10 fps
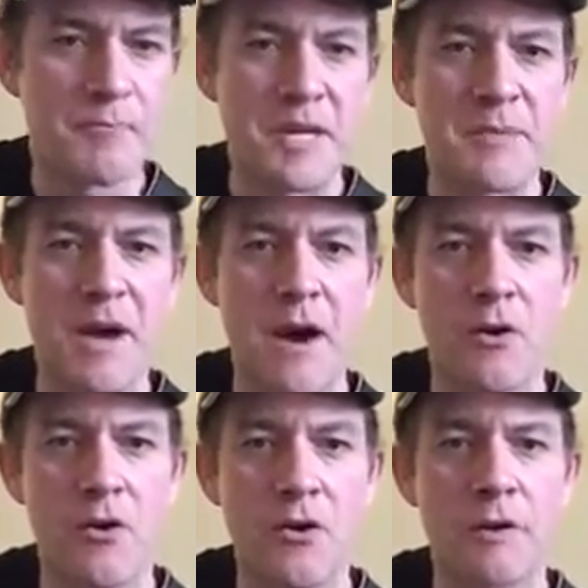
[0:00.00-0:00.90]
B
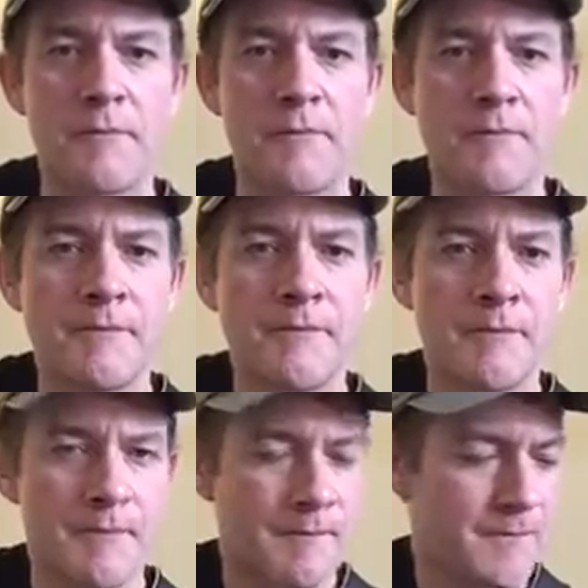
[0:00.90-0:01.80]
power chord,
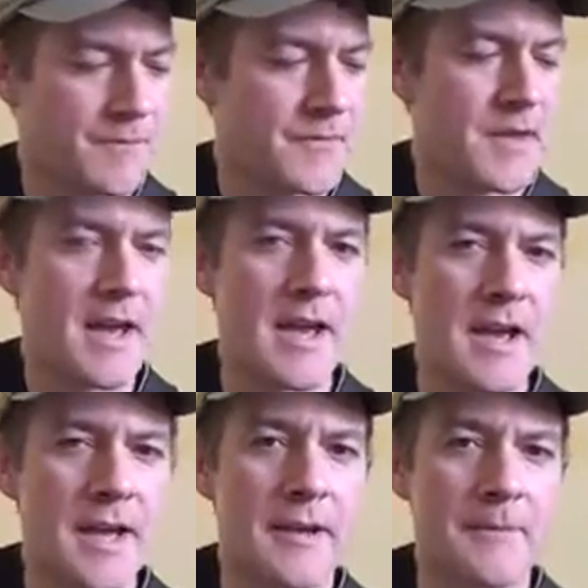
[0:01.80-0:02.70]

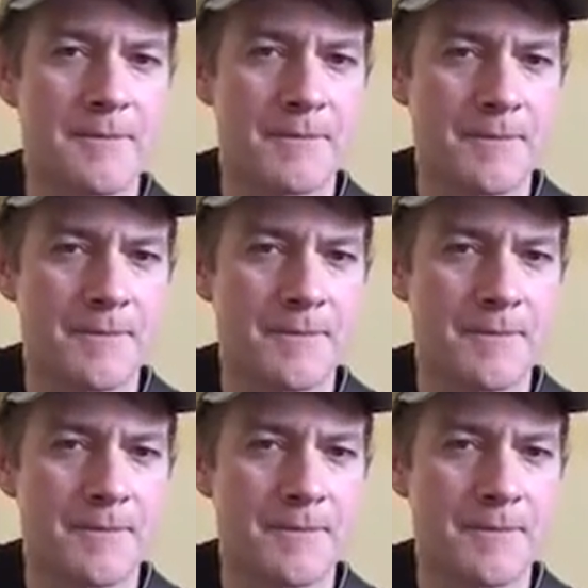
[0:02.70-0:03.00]
A,